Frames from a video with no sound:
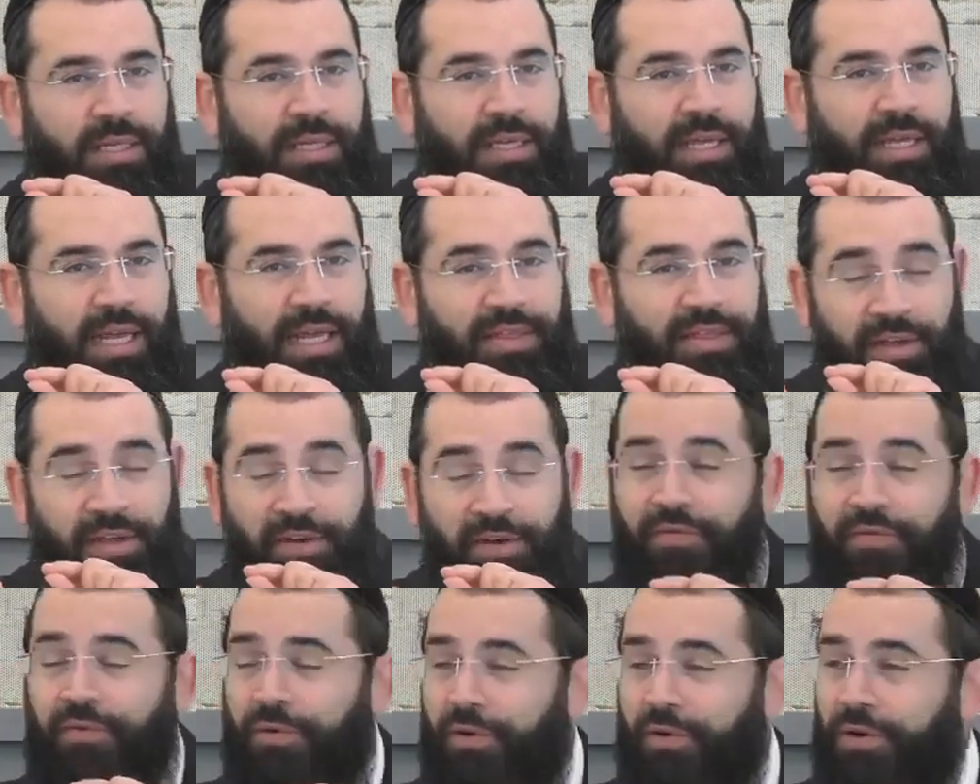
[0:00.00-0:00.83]
And
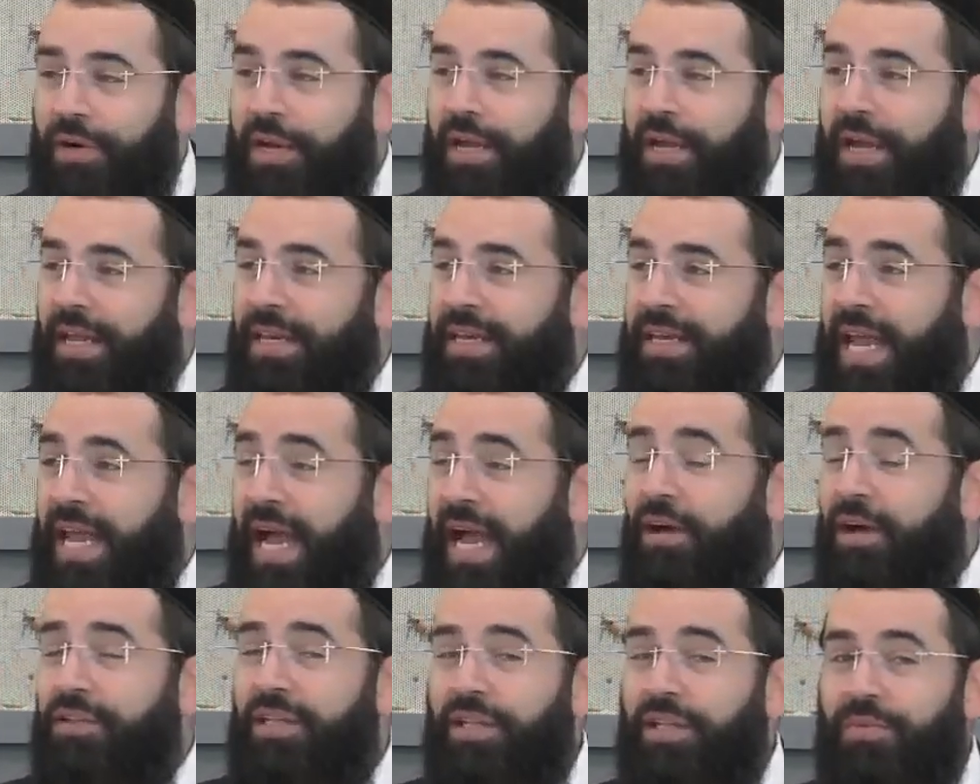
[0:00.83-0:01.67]
therefore,
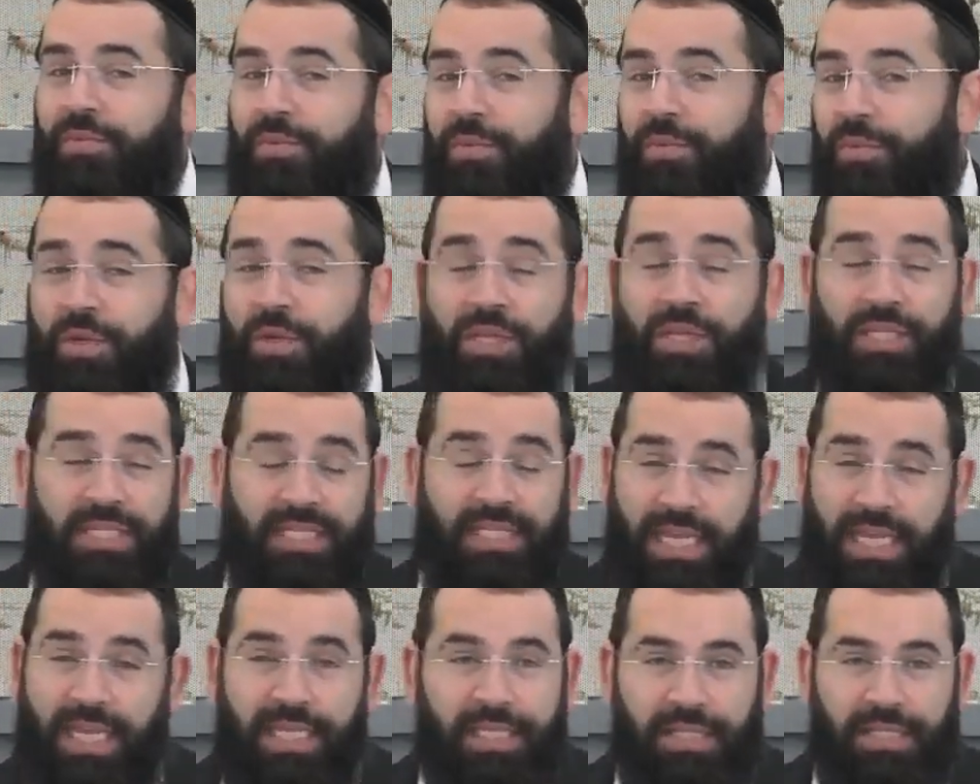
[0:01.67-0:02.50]
now that we
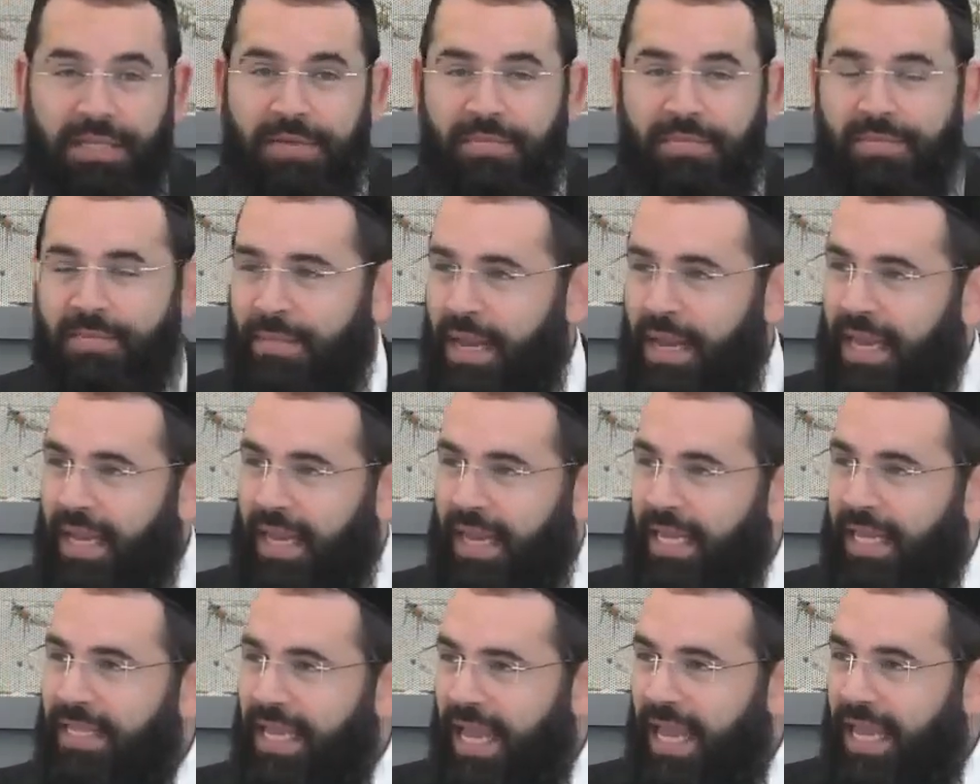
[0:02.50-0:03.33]
sinned by
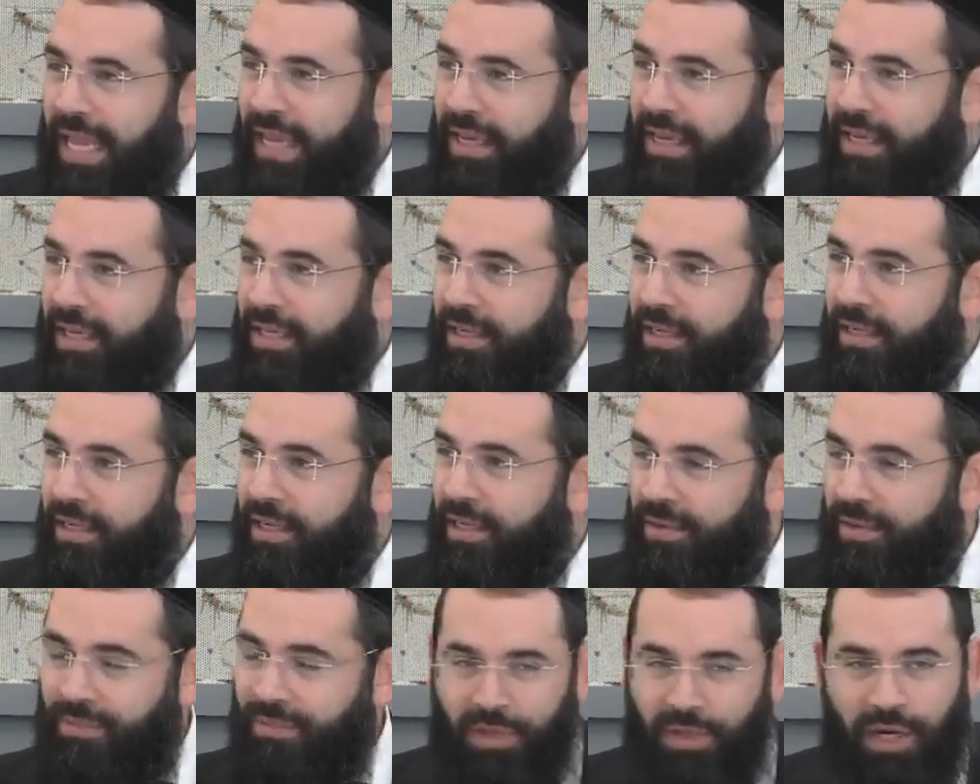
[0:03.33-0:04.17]
Chet HaEgel,
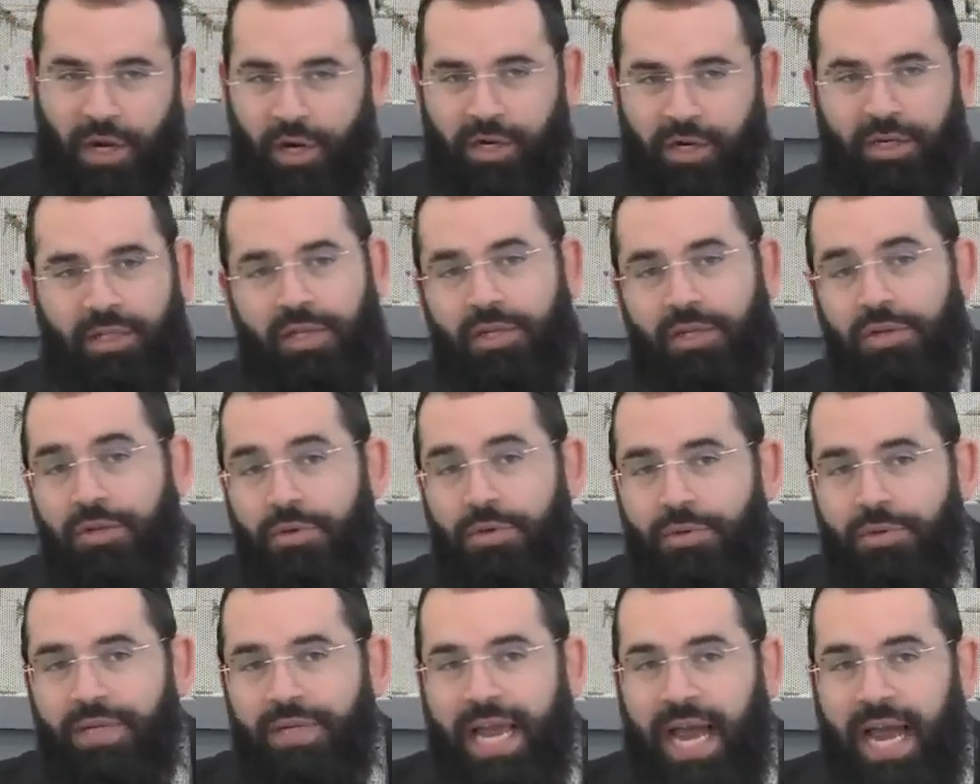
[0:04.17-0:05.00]
and we are in the
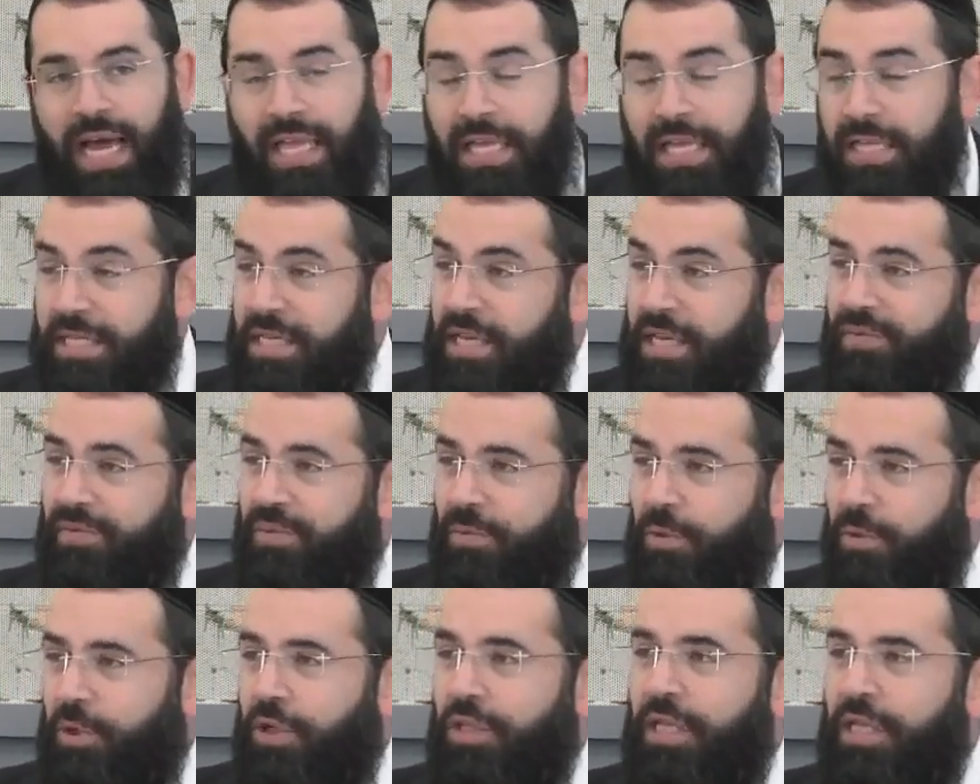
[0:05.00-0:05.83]
new reality of the
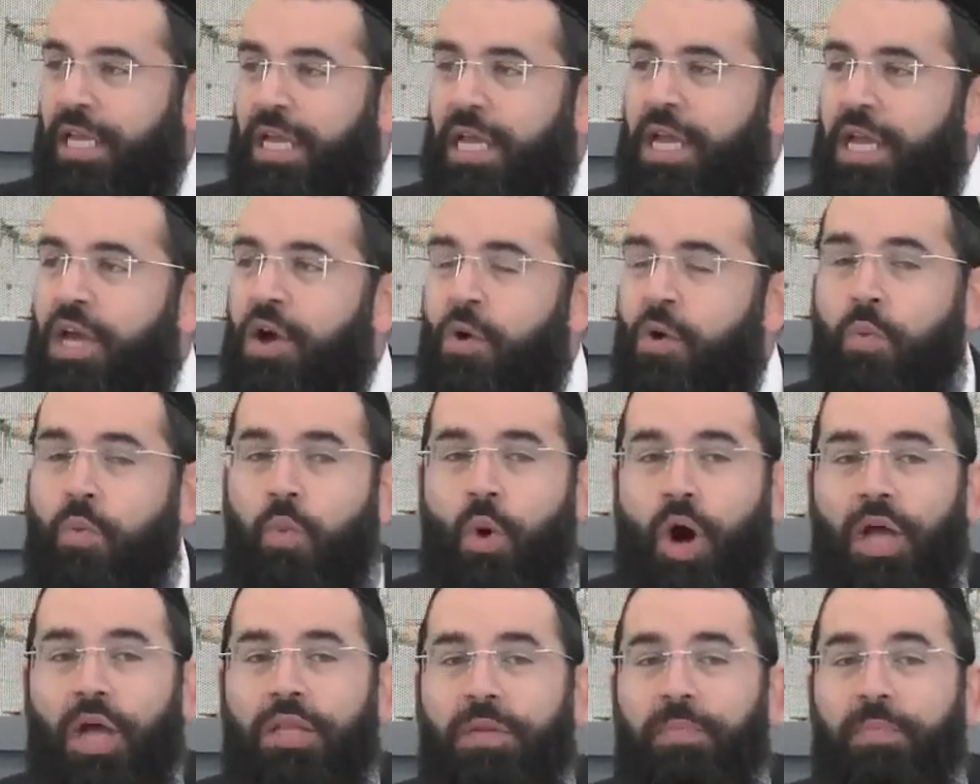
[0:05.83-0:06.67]
world,
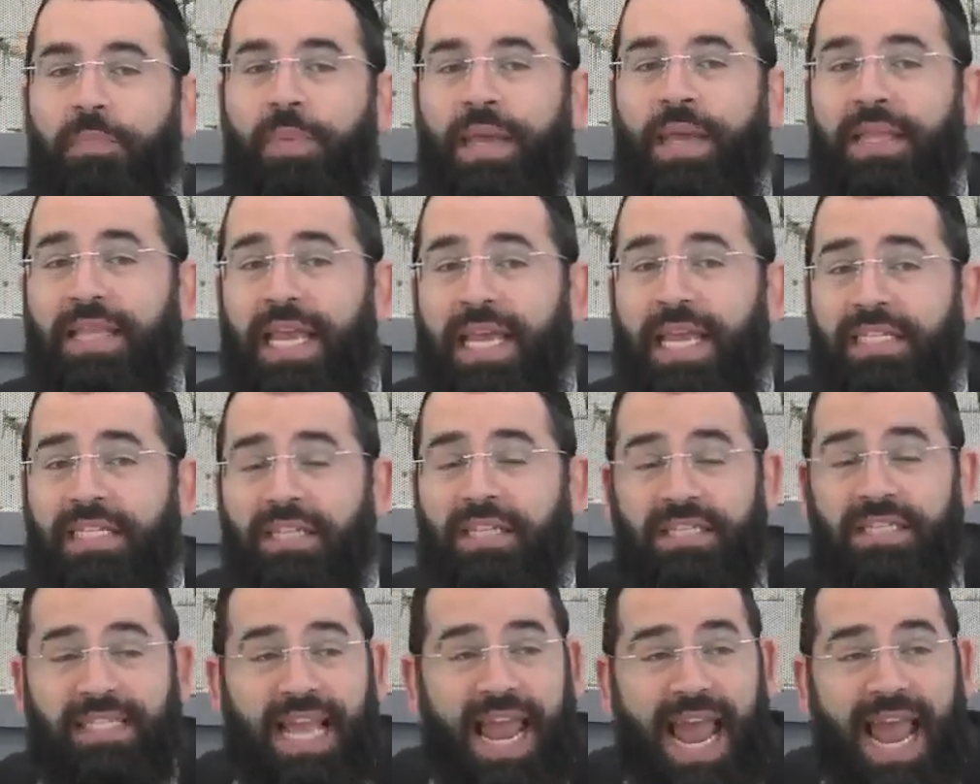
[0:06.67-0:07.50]
what takes
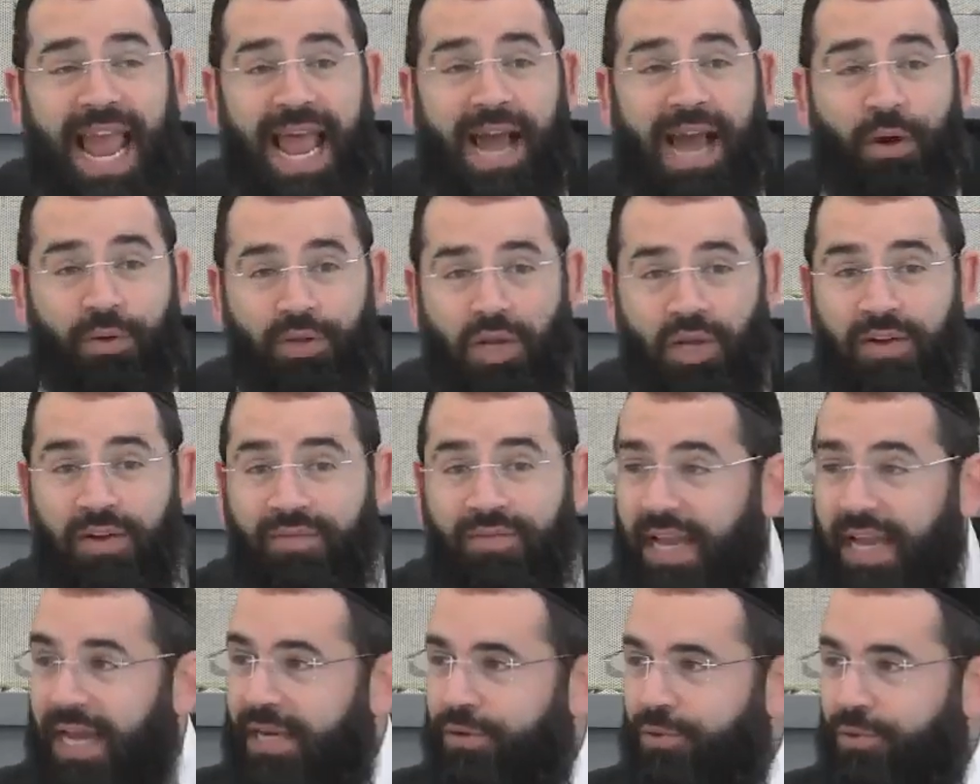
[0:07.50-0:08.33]
us out
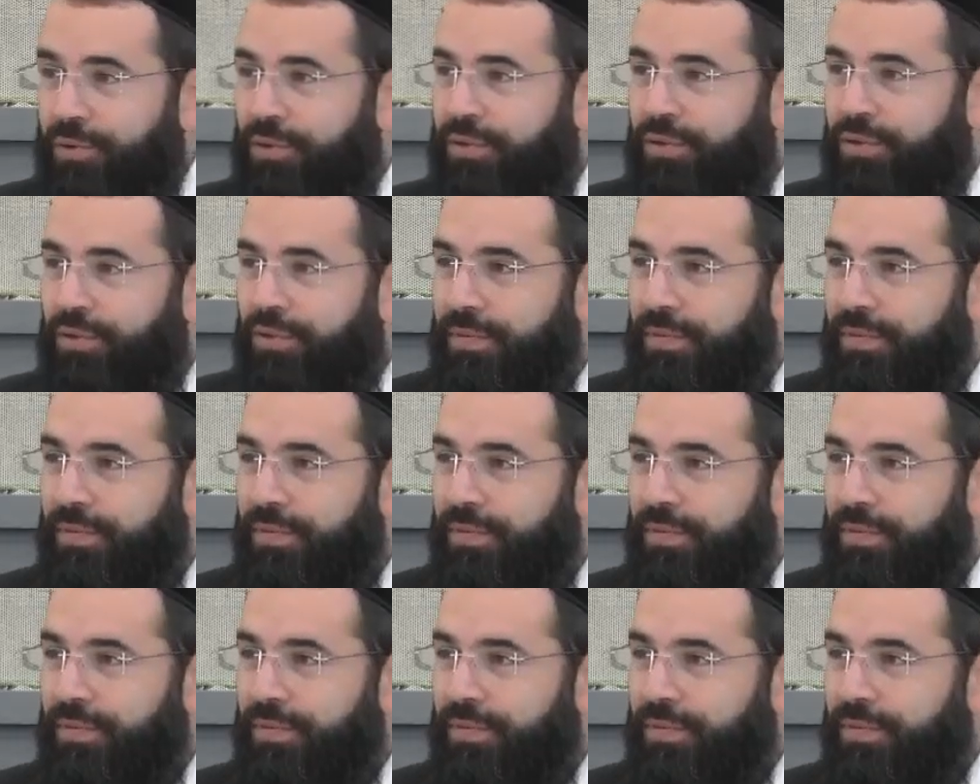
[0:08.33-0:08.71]
of Galut,